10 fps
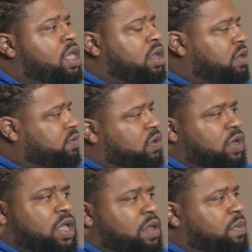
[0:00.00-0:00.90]
that was on the
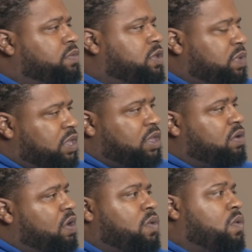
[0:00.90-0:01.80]
come up to be,
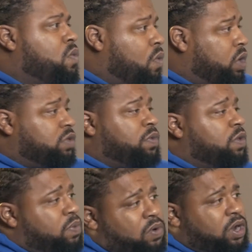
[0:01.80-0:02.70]
who wanted to be a
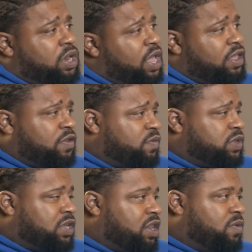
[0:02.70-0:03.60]
part. Like, you know what I'm
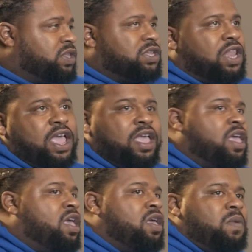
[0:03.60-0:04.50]
saying? Right. It wasn't like
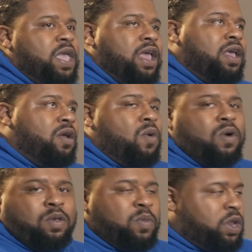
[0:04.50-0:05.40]
we had
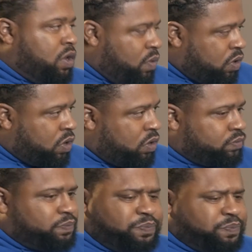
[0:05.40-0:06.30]
all the money in the world.
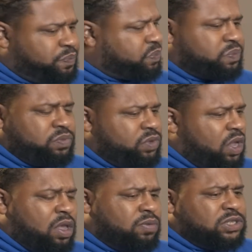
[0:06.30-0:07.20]

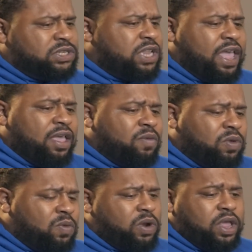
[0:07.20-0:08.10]
It was just like
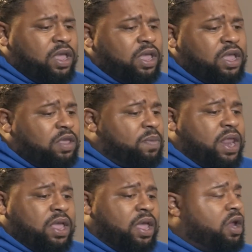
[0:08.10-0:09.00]
we wanted
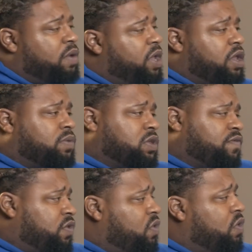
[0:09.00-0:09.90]
anybody and everybody that was
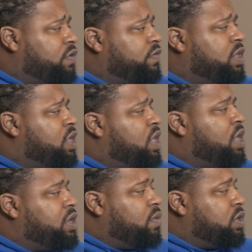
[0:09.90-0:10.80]
involved,
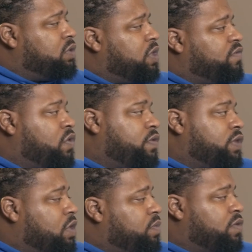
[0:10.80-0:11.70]
that wanted to be involved, to
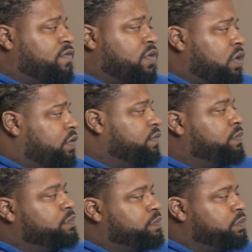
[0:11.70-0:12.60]
come be involved.
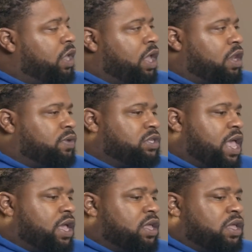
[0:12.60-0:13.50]
Right. And it was
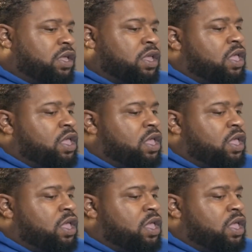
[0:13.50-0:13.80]
like, I